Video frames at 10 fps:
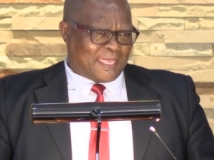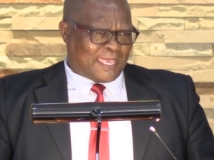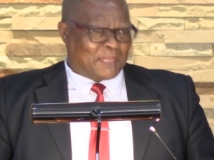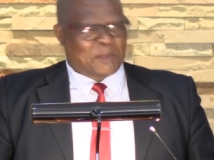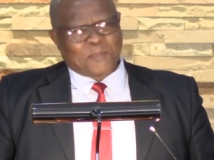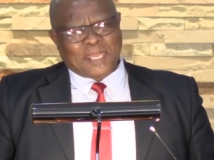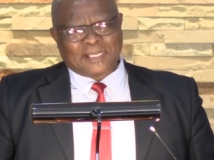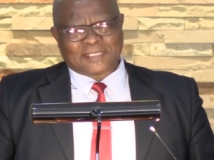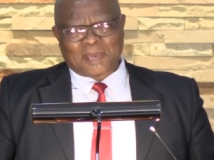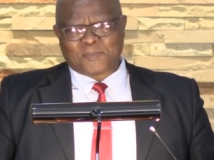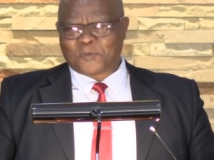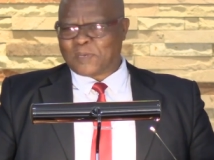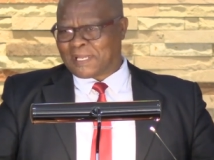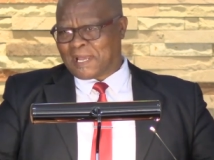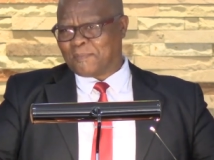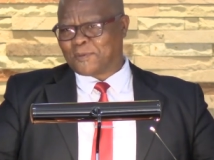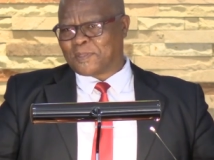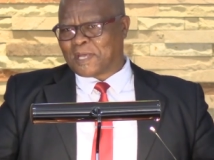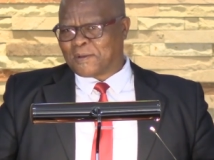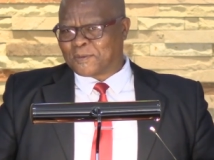You know, many times we'll come to
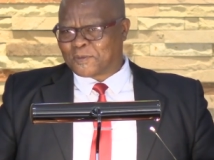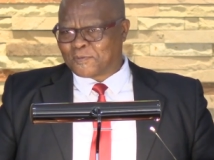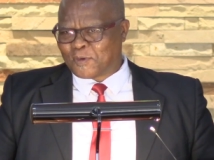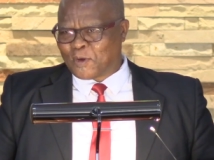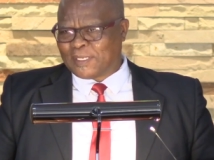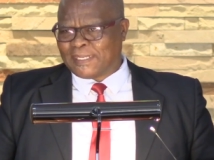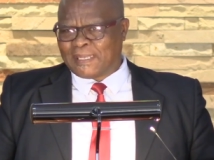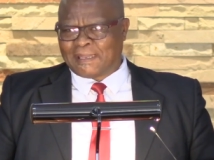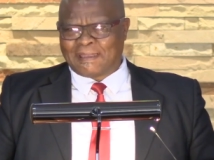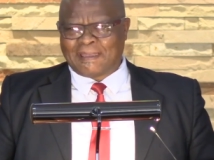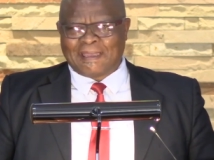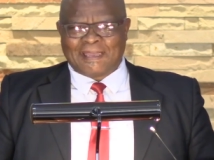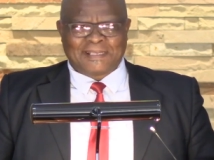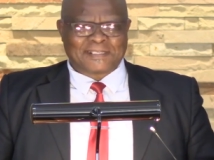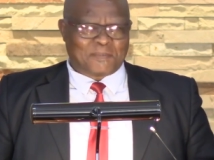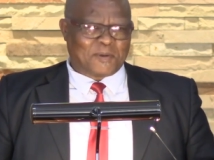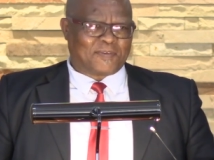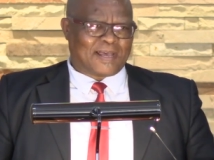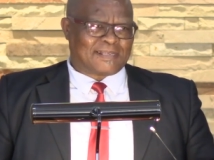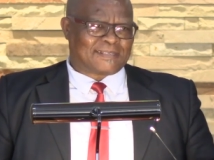the house of God here. Some
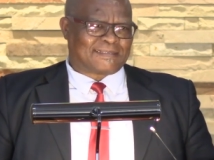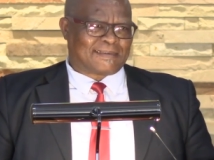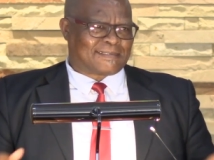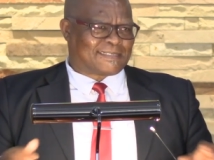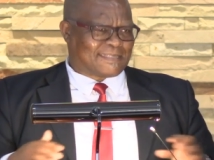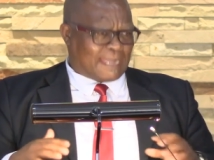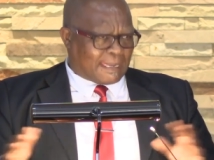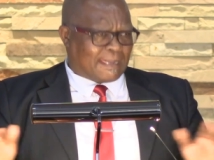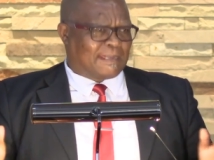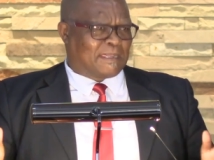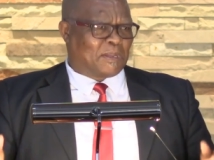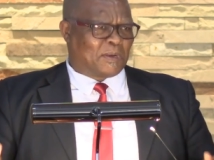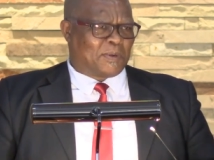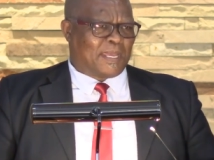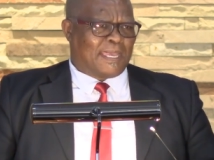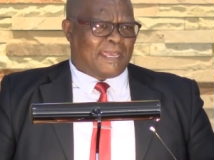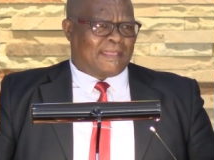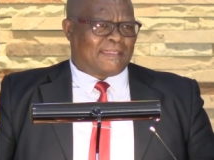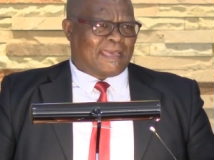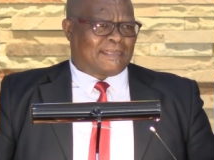of us are stricken, you know,
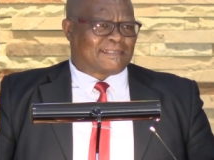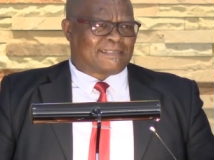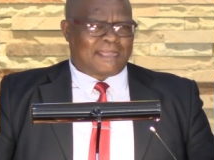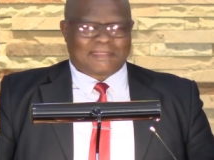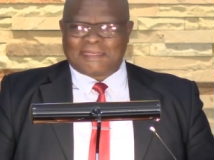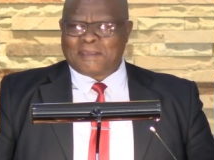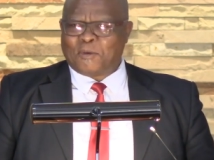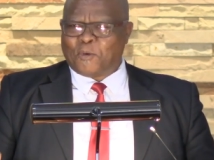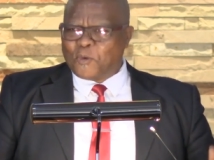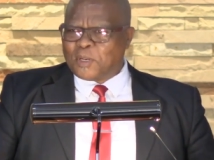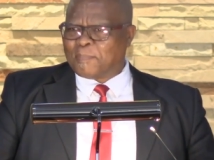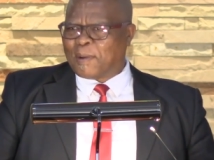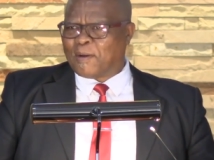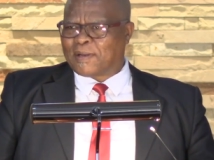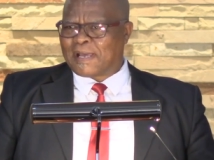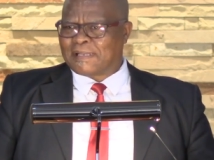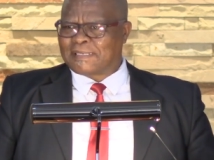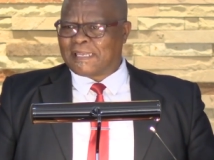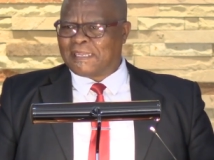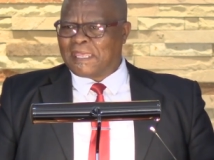and there's nothing good about us,
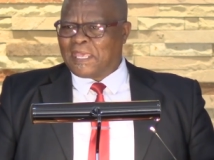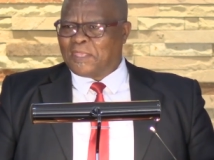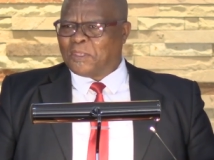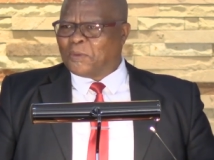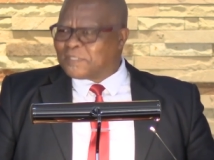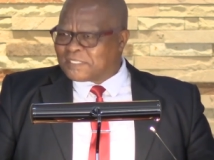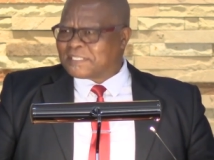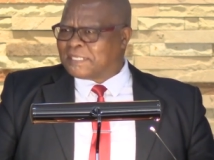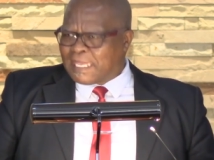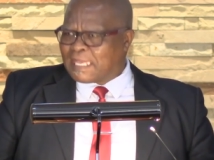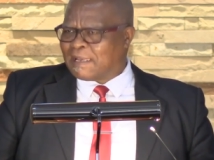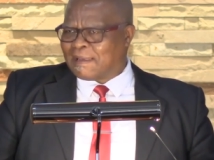and you, you just hear,